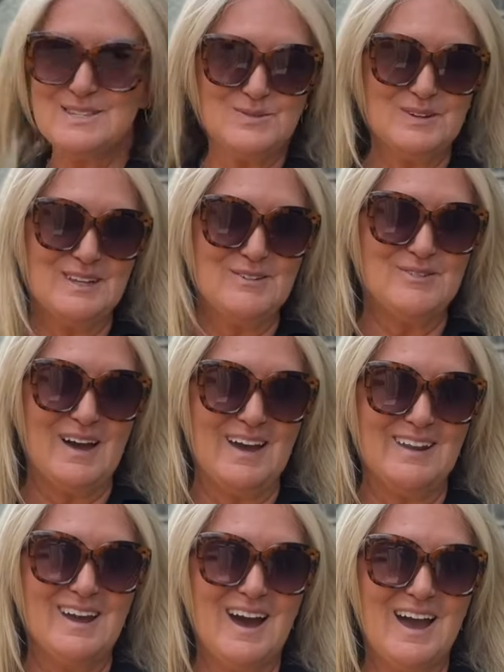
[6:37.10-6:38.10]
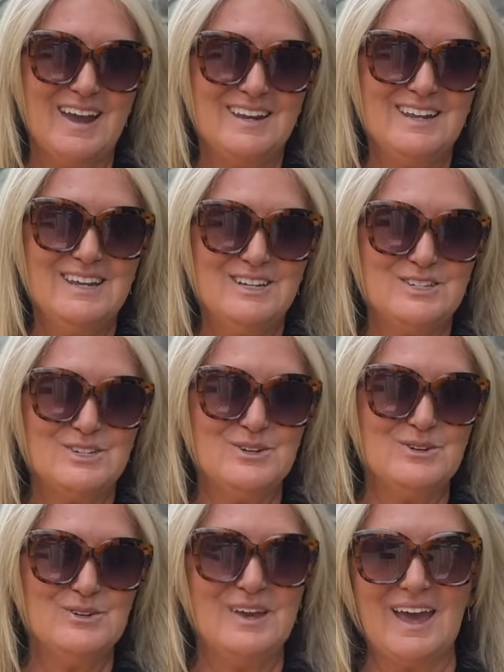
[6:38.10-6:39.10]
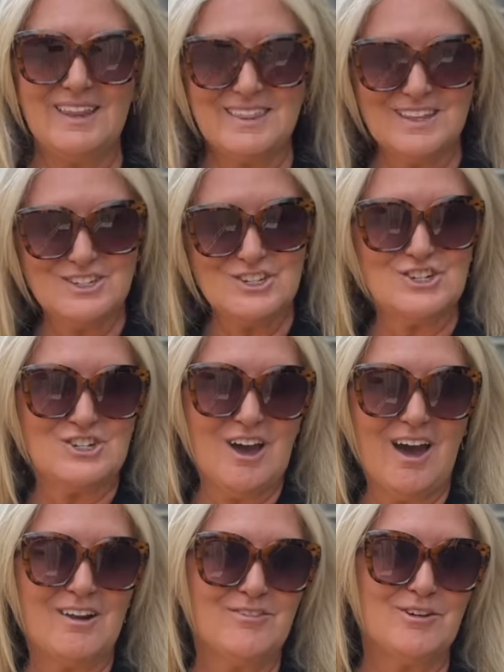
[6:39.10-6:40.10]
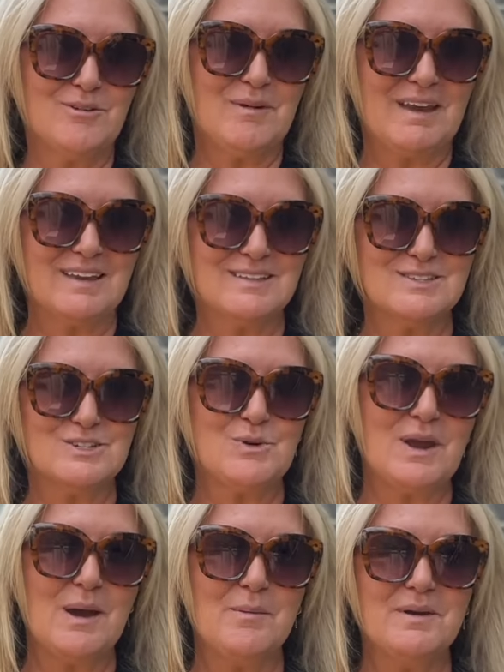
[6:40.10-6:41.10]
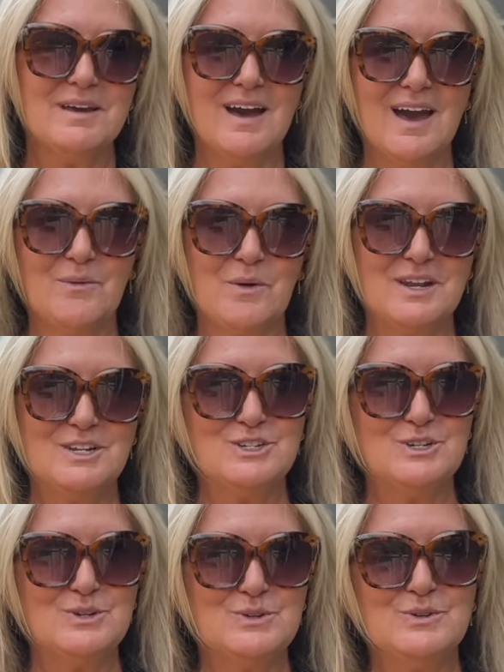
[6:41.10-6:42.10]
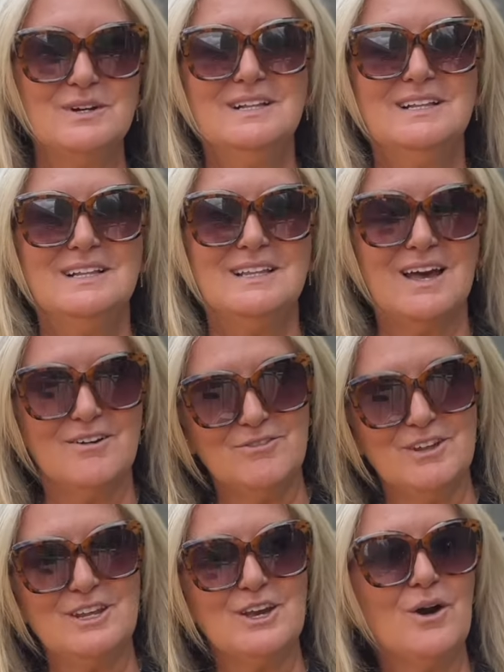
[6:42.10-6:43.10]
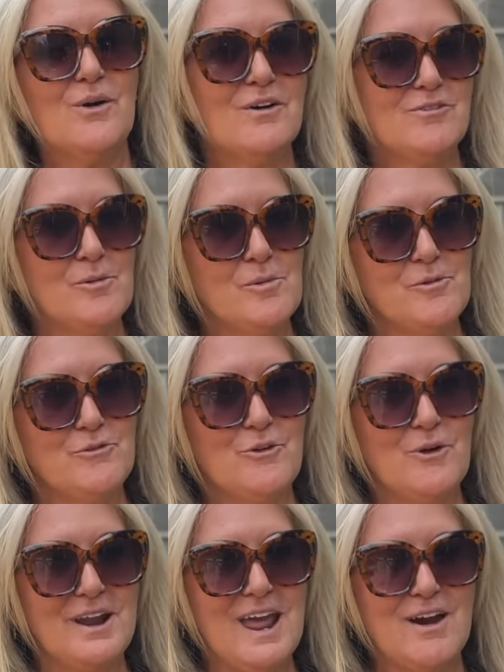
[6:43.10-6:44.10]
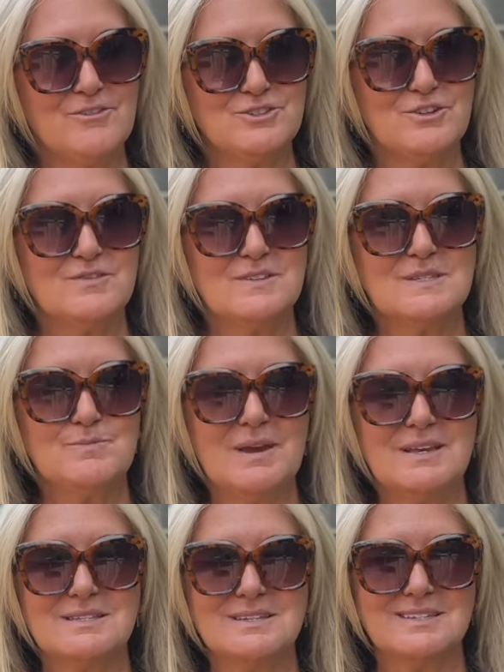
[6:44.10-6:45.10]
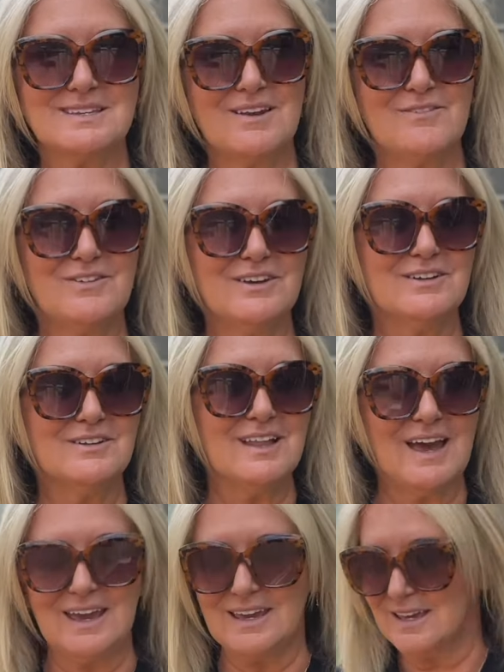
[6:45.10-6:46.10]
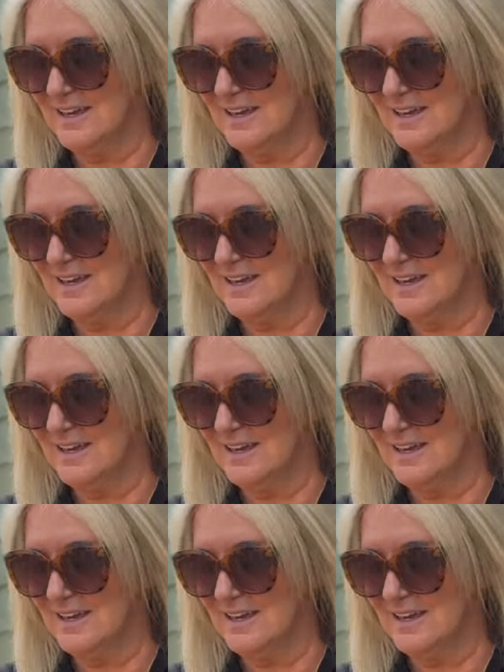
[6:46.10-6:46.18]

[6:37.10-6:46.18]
really fun. I need to get this shot for my Instagram. I want to do a video of a before and after of this space because I feel like